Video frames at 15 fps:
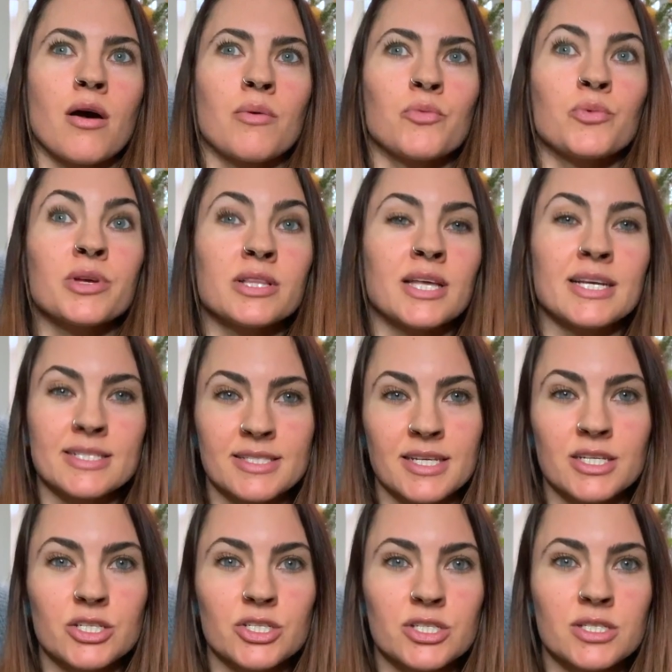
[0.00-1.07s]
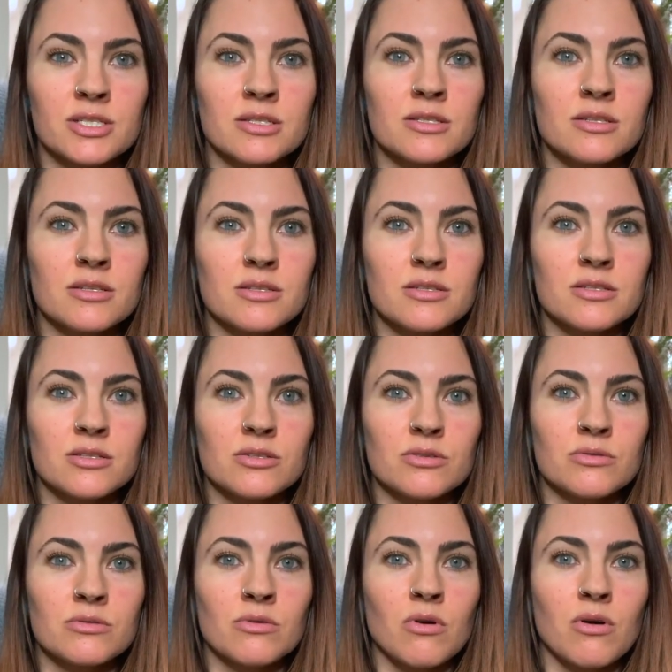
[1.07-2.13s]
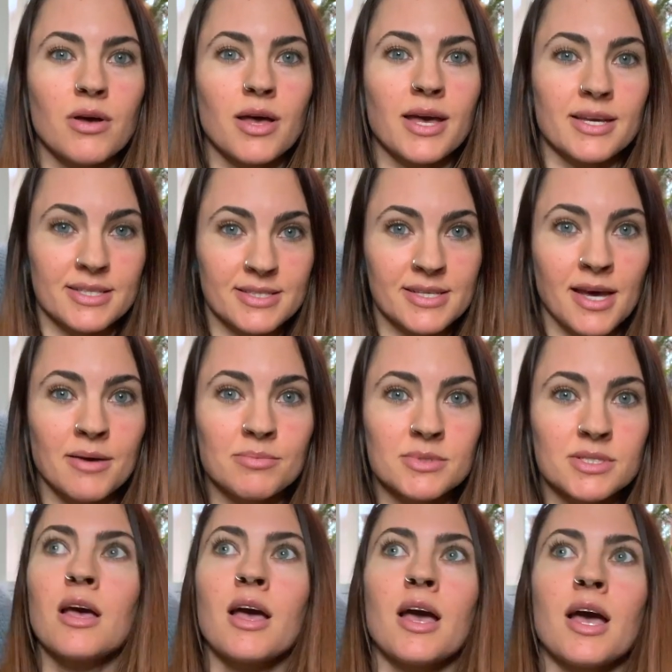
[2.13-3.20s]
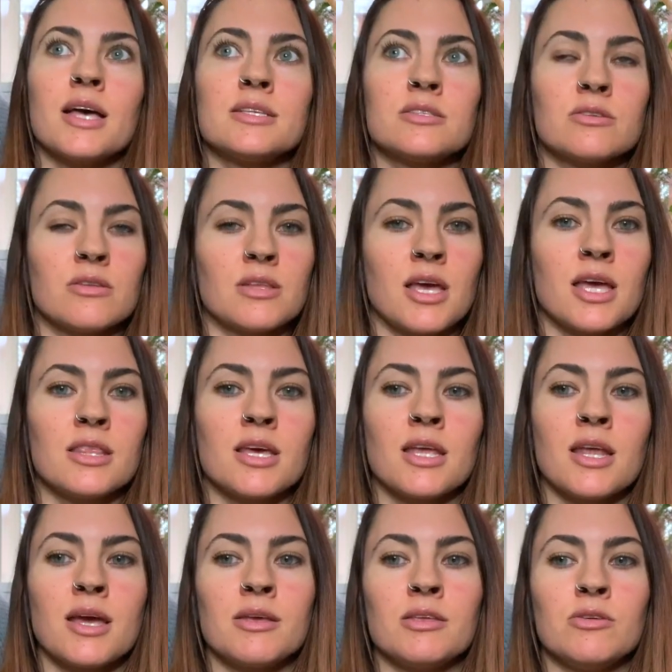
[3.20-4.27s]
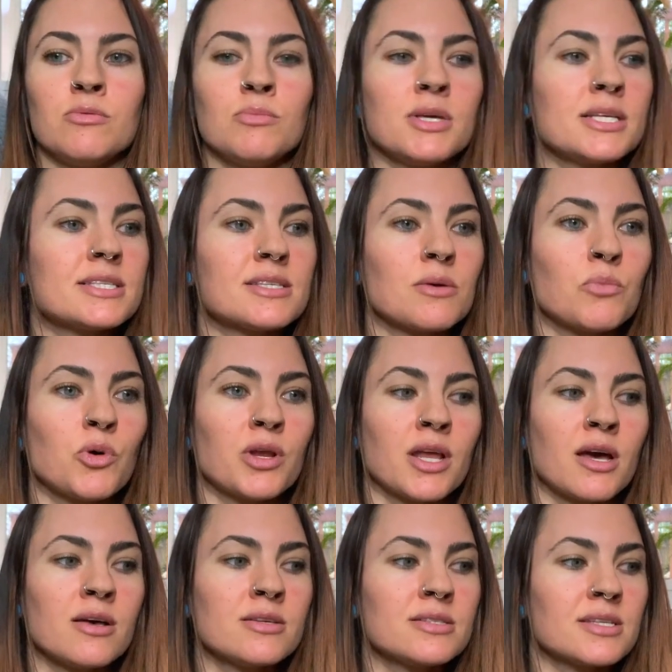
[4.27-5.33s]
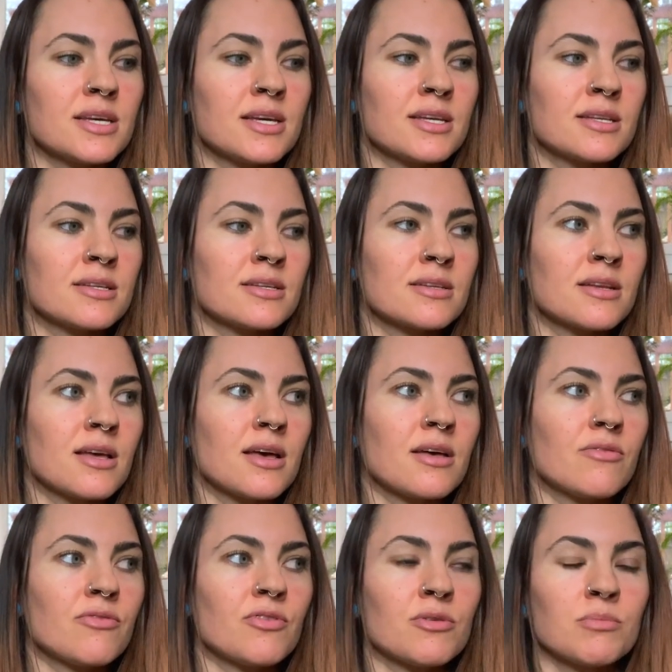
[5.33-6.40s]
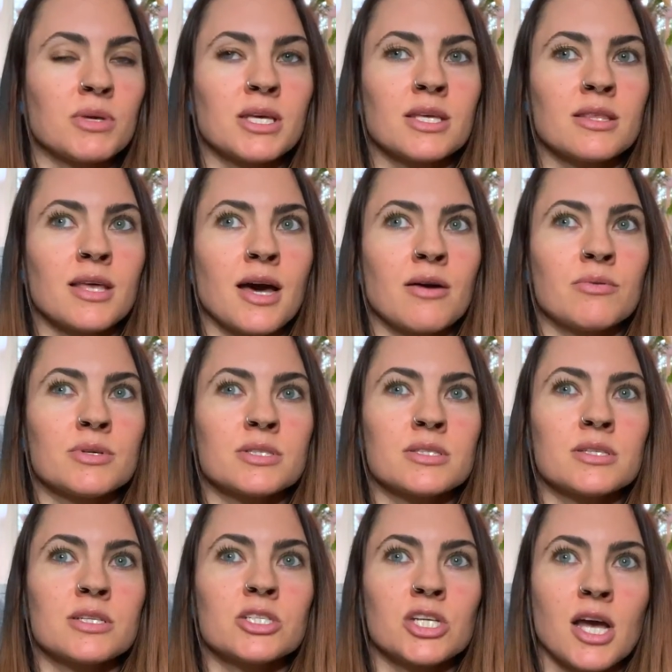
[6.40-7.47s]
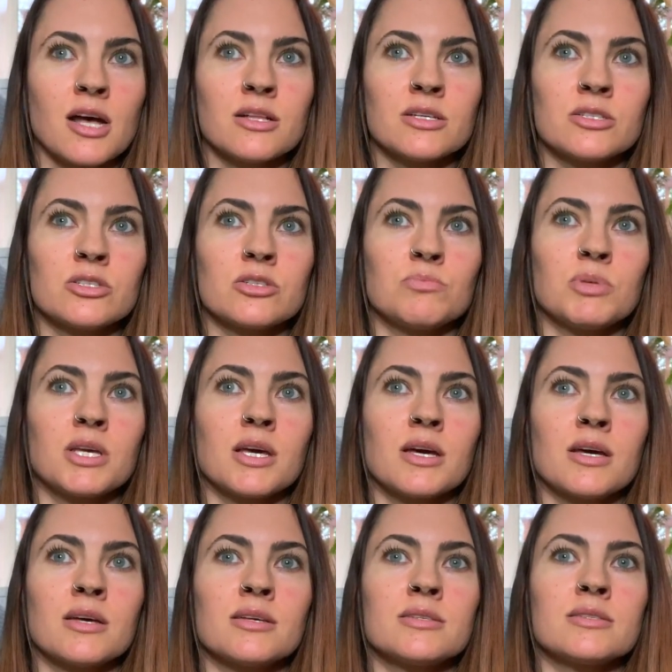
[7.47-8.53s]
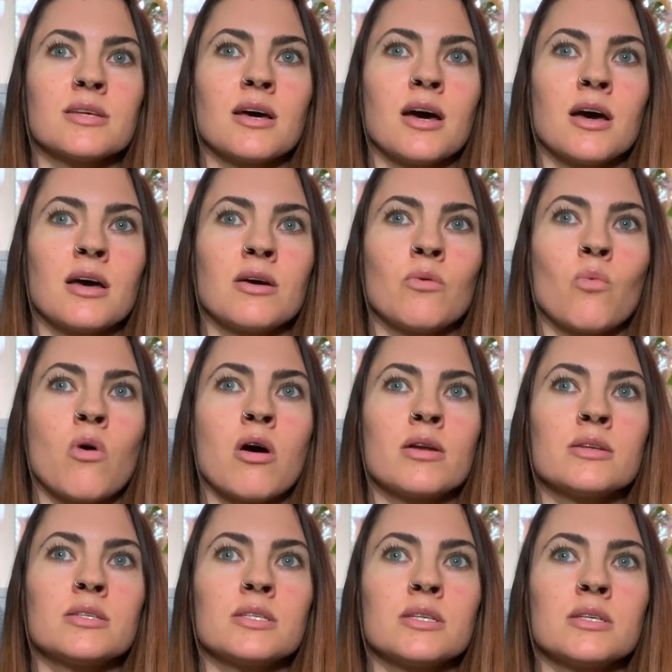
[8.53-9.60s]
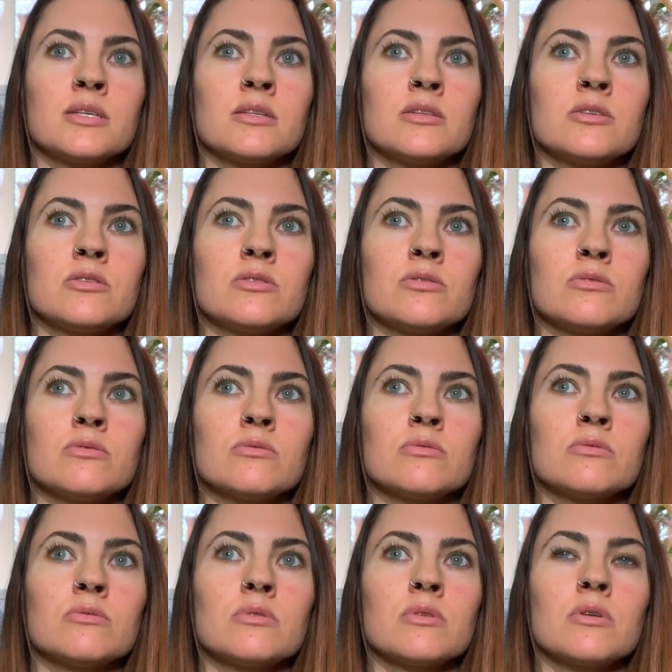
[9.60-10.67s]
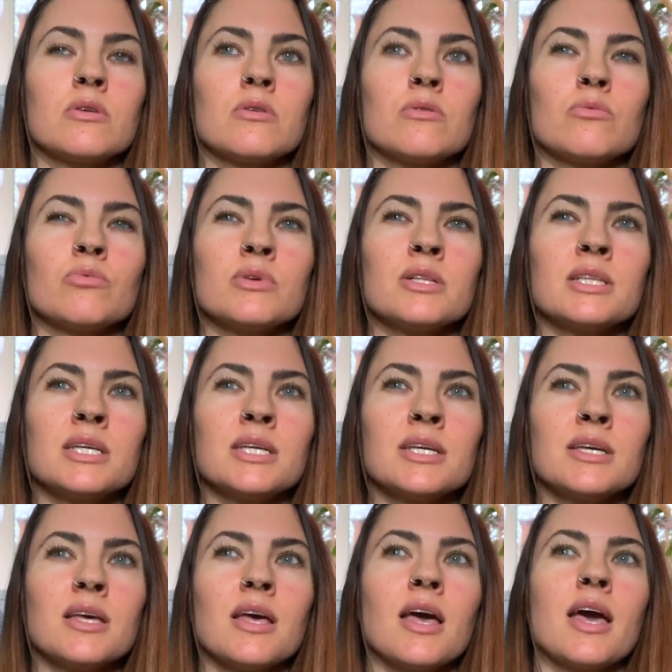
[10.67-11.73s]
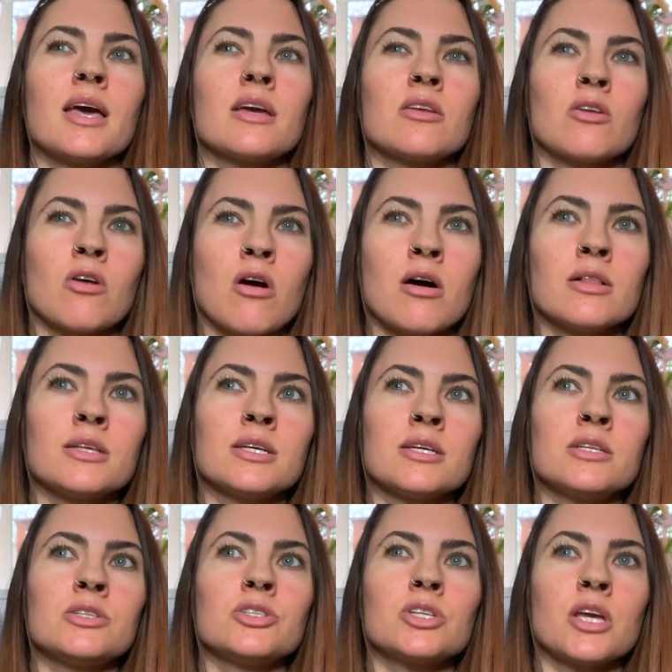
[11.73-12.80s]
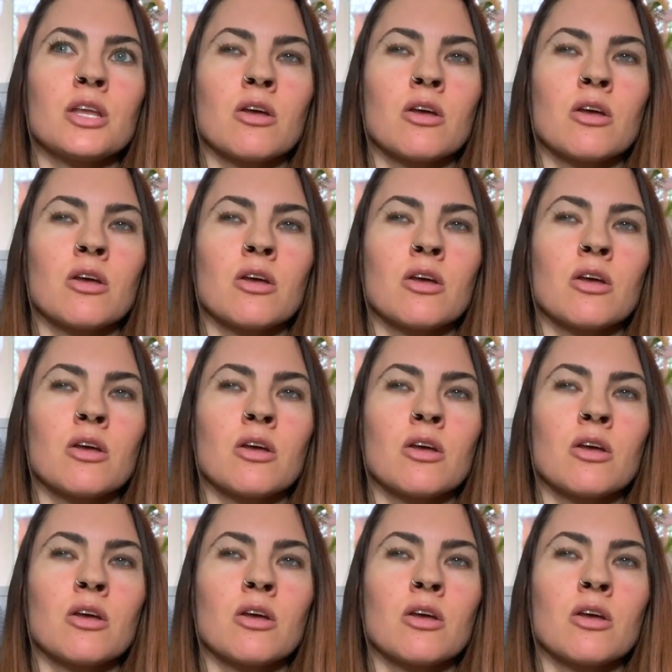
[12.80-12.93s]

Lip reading: realization to accept. And so you meet someone else, and for me that was a challenge, because I wanted to really acknowledge and